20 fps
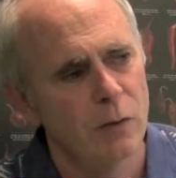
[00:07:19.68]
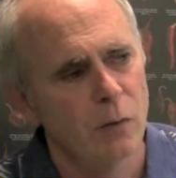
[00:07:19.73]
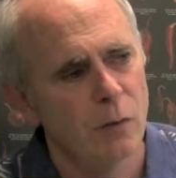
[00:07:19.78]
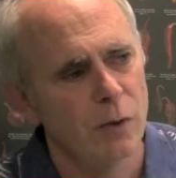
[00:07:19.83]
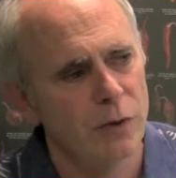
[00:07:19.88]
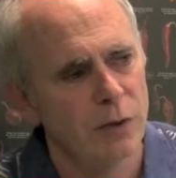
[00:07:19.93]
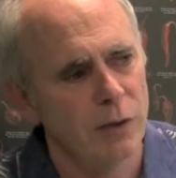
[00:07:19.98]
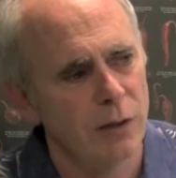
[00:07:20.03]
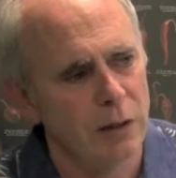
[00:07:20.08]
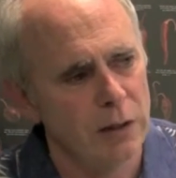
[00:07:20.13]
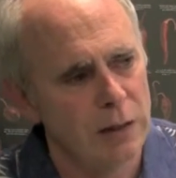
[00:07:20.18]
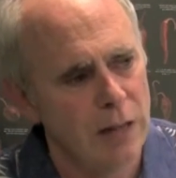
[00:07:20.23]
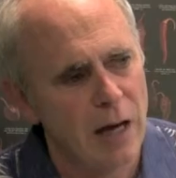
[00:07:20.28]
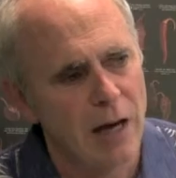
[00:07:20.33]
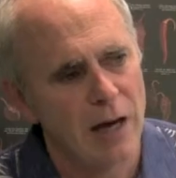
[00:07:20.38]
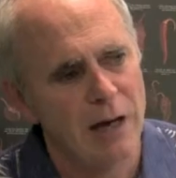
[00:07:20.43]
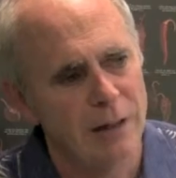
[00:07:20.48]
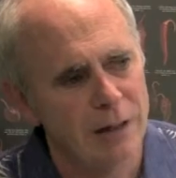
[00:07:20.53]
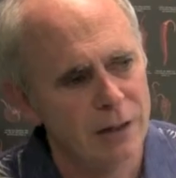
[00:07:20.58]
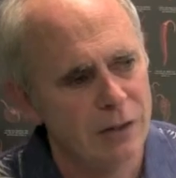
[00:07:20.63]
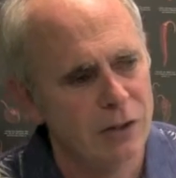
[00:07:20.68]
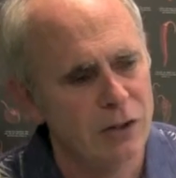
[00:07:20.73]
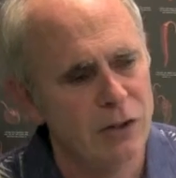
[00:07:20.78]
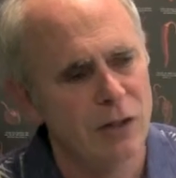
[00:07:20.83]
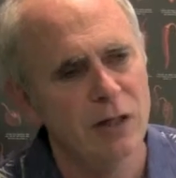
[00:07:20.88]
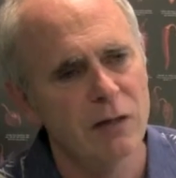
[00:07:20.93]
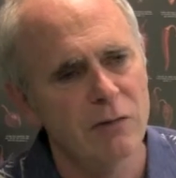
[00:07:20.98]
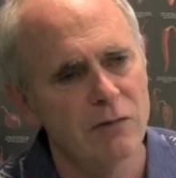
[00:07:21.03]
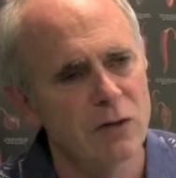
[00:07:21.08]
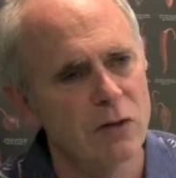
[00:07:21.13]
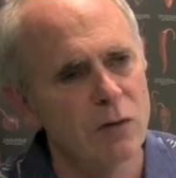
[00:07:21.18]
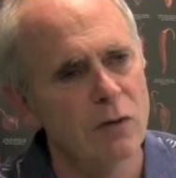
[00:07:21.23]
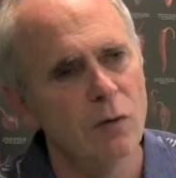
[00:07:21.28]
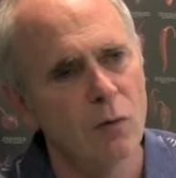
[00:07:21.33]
with aligned incentives and